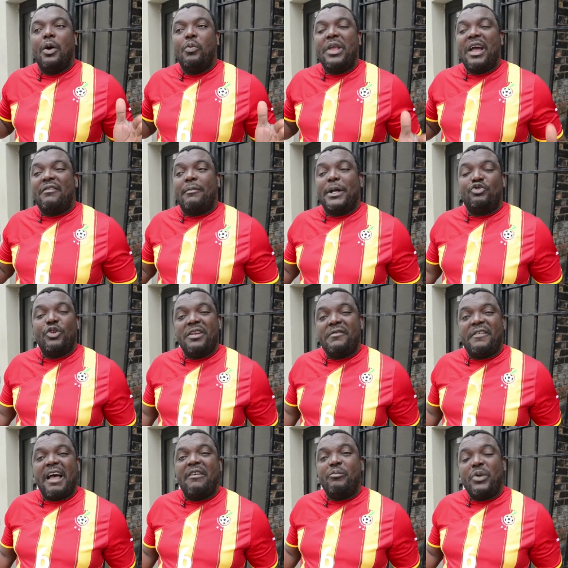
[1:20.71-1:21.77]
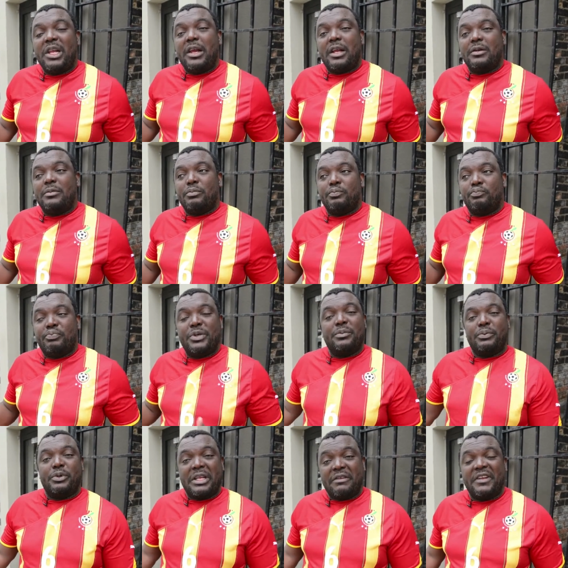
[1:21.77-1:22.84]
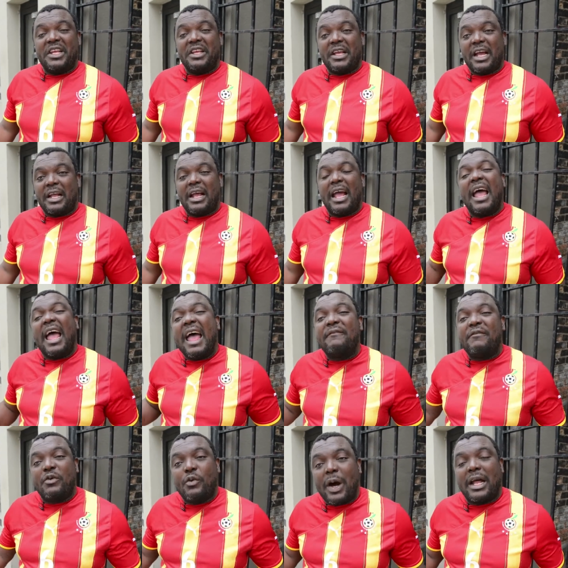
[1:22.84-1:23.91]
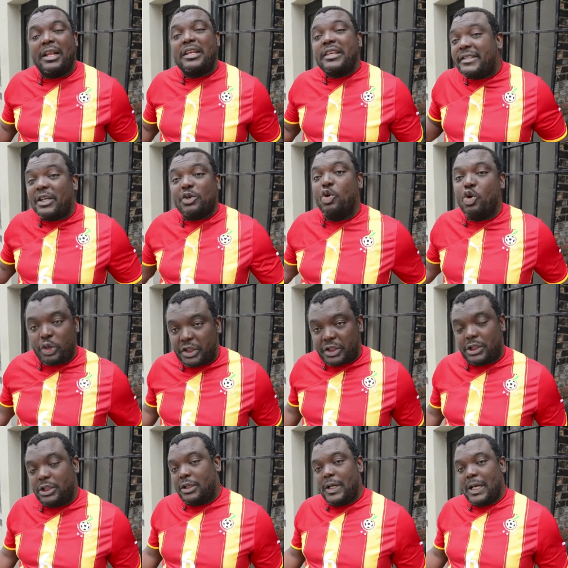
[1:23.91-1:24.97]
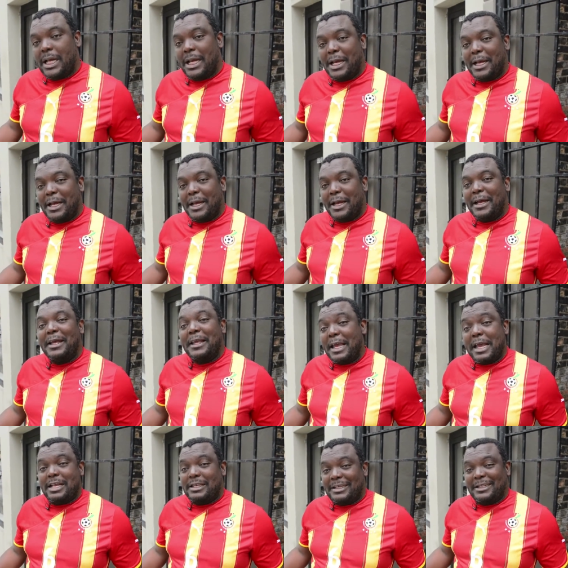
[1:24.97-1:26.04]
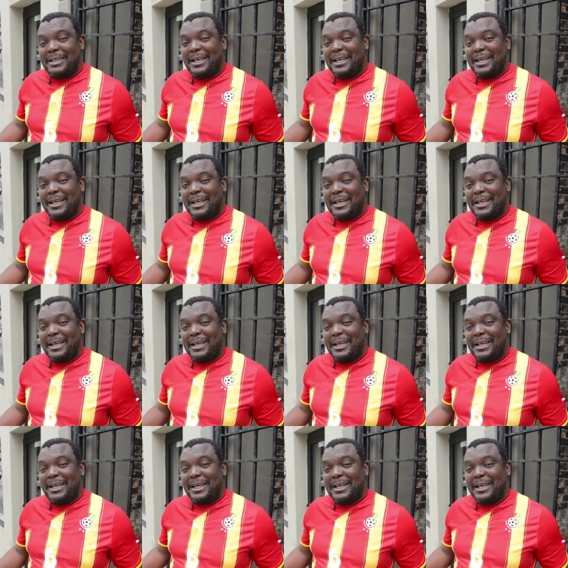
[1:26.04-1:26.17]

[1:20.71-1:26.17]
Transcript: we have about 25 million people living in Ghana. Everyone is a coach. Yes,